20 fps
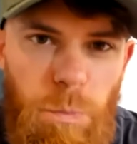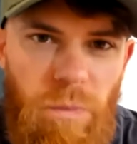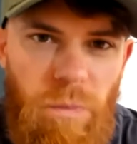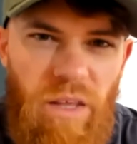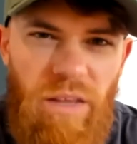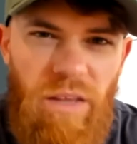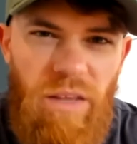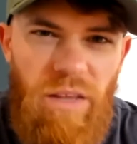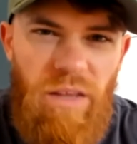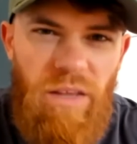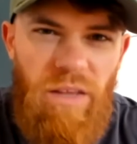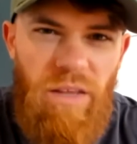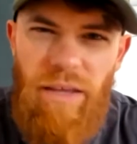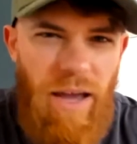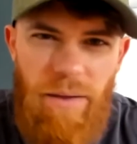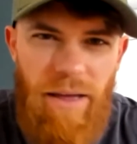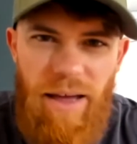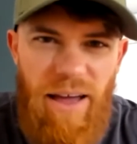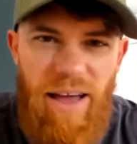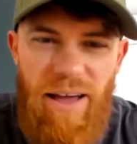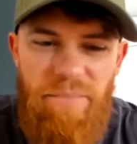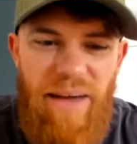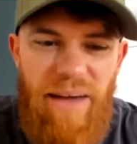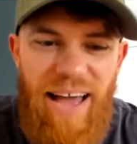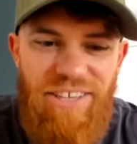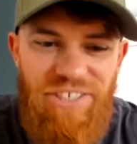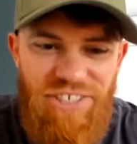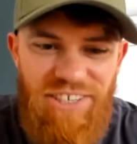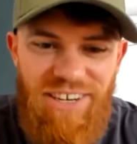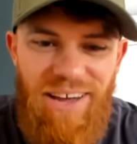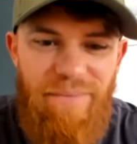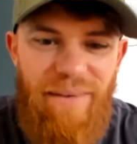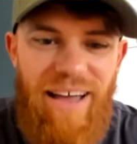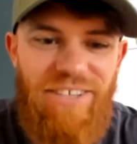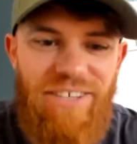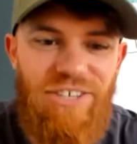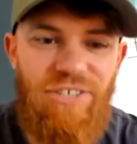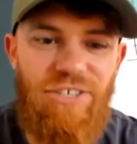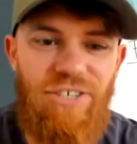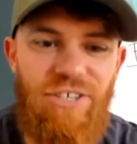
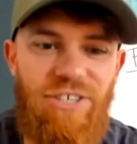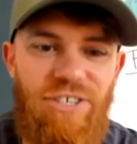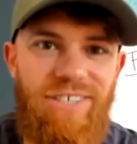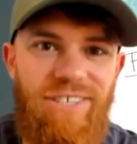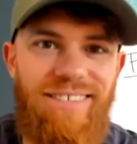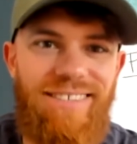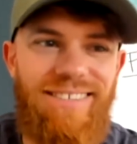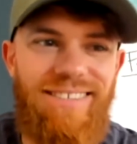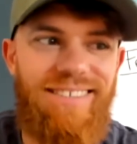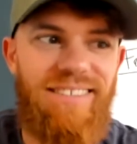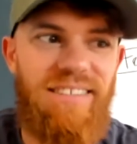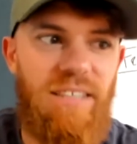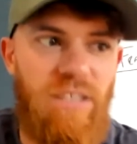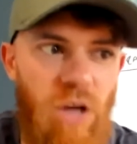Imagine just